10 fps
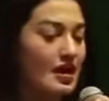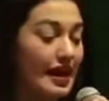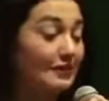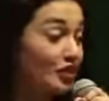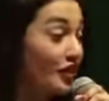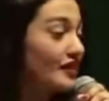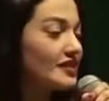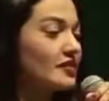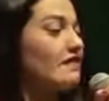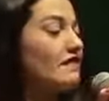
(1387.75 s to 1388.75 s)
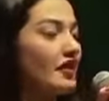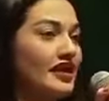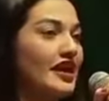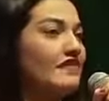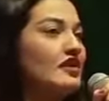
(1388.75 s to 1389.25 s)
And I'm sharing this with a
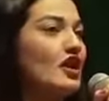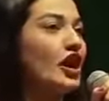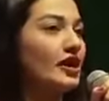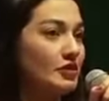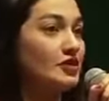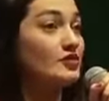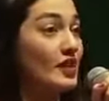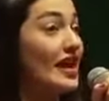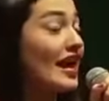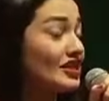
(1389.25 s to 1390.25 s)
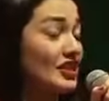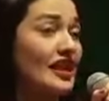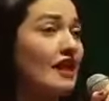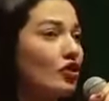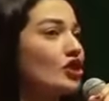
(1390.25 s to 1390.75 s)
very heavy heart because we
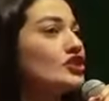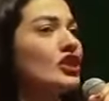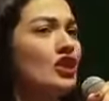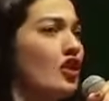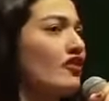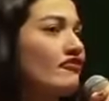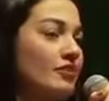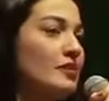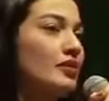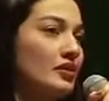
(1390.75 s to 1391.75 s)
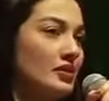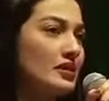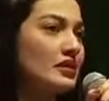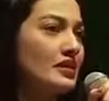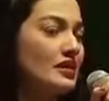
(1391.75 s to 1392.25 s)
actually have lost a lot of people
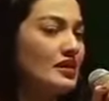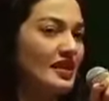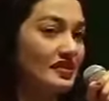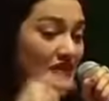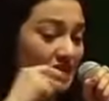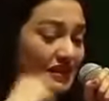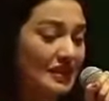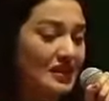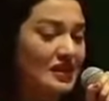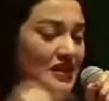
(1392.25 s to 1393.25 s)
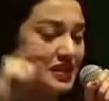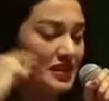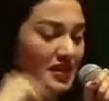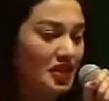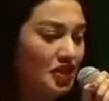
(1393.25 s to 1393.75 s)
in this
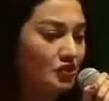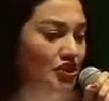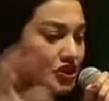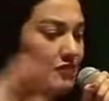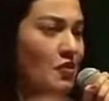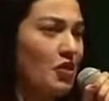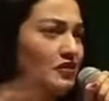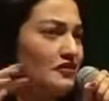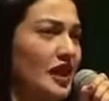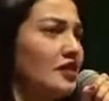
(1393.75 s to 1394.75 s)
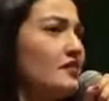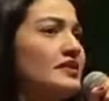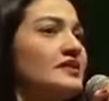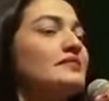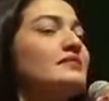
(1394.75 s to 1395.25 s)
huge turmoil of
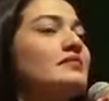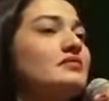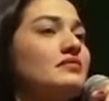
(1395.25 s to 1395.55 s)
terrorism.